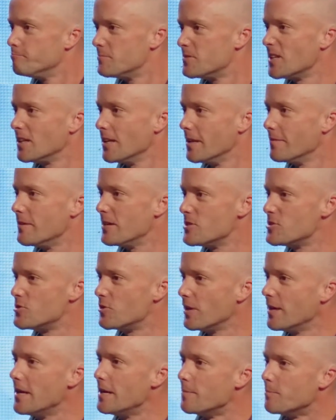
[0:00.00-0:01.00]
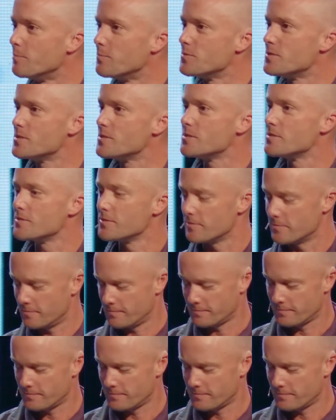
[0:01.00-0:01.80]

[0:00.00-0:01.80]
to live in his dreams.